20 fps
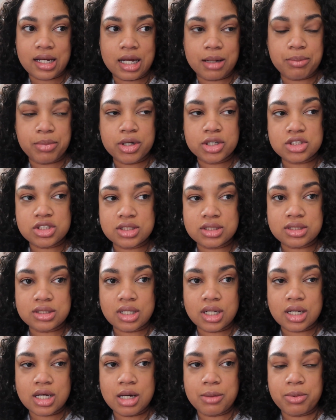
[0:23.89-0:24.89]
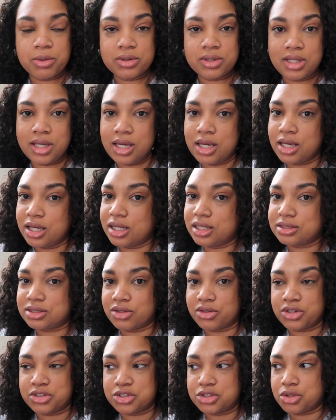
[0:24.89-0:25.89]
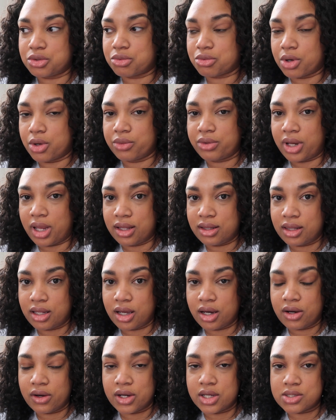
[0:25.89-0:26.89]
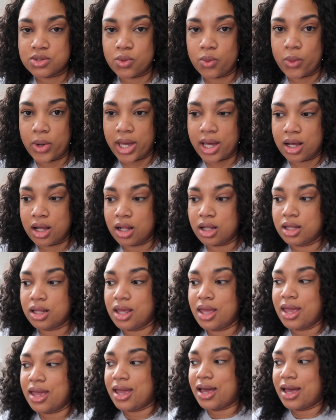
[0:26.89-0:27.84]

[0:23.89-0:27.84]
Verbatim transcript: I purchased a couple things so they're just thrown in there as well.